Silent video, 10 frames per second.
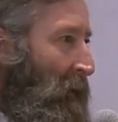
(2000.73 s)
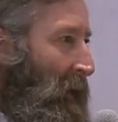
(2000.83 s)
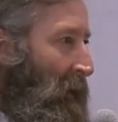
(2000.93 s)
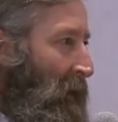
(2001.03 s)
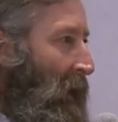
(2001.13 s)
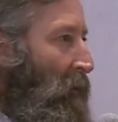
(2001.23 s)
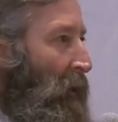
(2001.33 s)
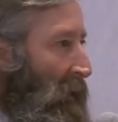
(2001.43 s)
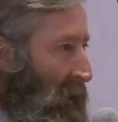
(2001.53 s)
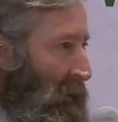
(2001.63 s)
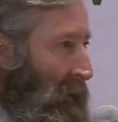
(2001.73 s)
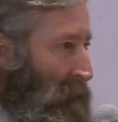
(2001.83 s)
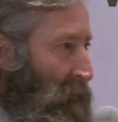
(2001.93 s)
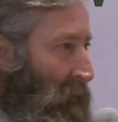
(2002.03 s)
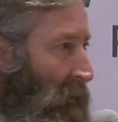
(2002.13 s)
And I create
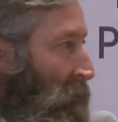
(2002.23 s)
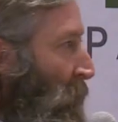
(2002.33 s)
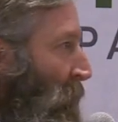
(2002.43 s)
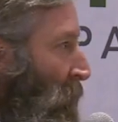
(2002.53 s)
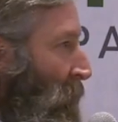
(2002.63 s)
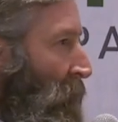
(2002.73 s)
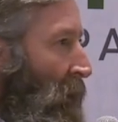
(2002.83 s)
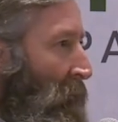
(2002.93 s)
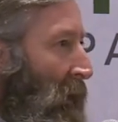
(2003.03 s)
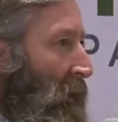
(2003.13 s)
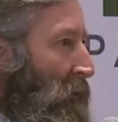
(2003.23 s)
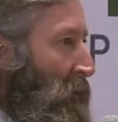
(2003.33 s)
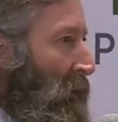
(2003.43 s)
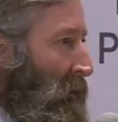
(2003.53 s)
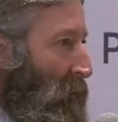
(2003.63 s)
nicknames for these people. I'm not going to
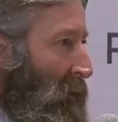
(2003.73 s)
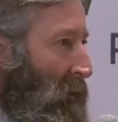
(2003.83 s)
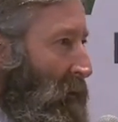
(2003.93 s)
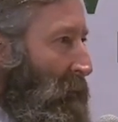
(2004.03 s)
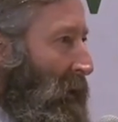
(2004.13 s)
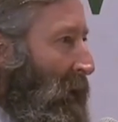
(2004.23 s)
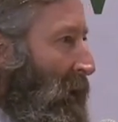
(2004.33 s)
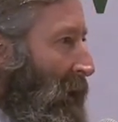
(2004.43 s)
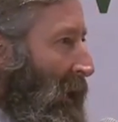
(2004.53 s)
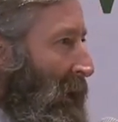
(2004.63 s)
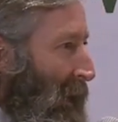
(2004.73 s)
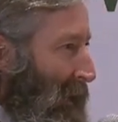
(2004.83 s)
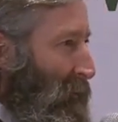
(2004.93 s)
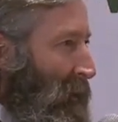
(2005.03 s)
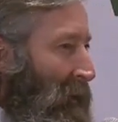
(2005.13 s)
share them with you, but I, I
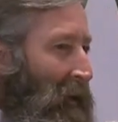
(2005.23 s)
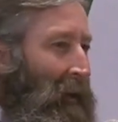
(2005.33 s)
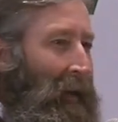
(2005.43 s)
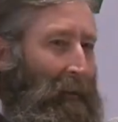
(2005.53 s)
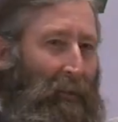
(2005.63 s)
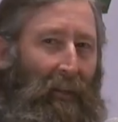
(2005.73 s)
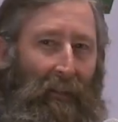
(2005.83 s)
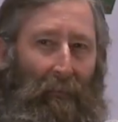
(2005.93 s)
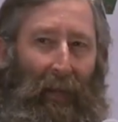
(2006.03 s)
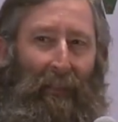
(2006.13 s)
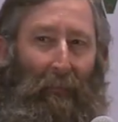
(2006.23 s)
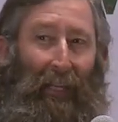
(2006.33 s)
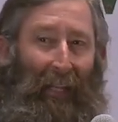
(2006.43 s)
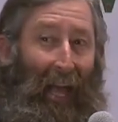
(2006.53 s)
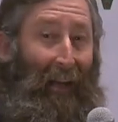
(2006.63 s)
create nicknames because it makes
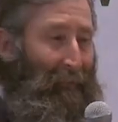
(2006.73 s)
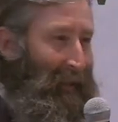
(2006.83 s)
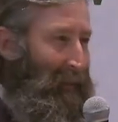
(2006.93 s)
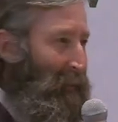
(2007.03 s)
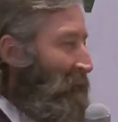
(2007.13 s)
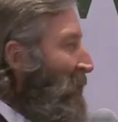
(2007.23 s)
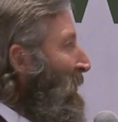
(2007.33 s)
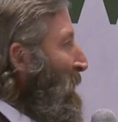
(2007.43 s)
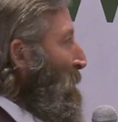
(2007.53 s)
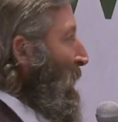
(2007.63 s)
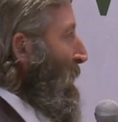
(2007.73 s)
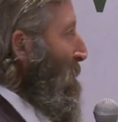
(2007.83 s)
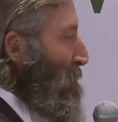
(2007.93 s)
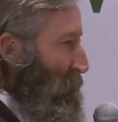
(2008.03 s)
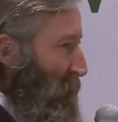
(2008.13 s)
me laugh later. But
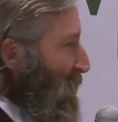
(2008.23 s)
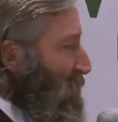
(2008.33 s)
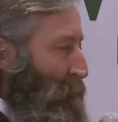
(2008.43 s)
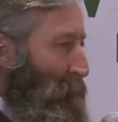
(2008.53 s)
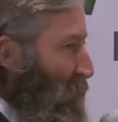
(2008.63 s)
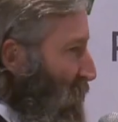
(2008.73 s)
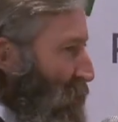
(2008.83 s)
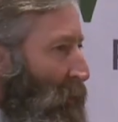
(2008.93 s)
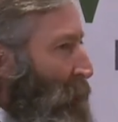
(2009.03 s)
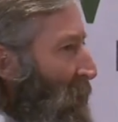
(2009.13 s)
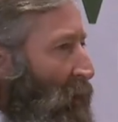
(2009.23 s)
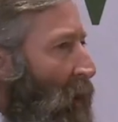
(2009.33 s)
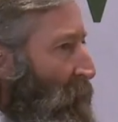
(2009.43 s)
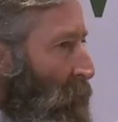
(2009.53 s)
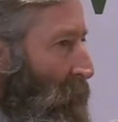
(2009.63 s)
just just be
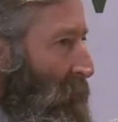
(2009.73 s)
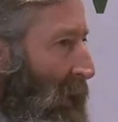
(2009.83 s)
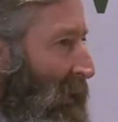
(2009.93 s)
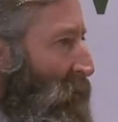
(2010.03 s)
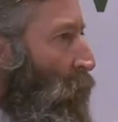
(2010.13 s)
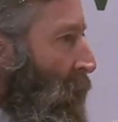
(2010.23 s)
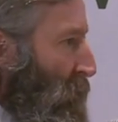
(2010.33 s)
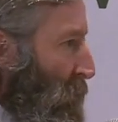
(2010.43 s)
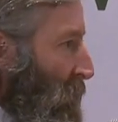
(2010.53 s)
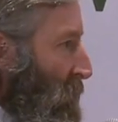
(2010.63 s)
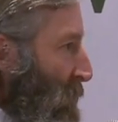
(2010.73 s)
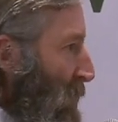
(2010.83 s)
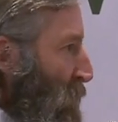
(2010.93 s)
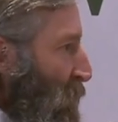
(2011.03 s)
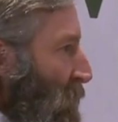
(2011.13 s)
thoughtful, ask questions,
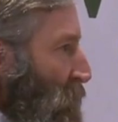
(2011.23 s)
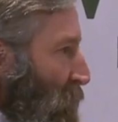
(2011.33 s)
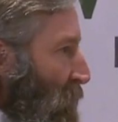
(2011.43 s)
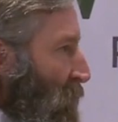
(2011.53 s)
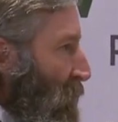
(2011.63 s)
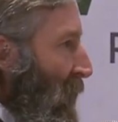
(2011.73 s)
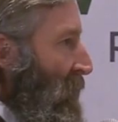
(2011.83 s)
make sure that you're, you're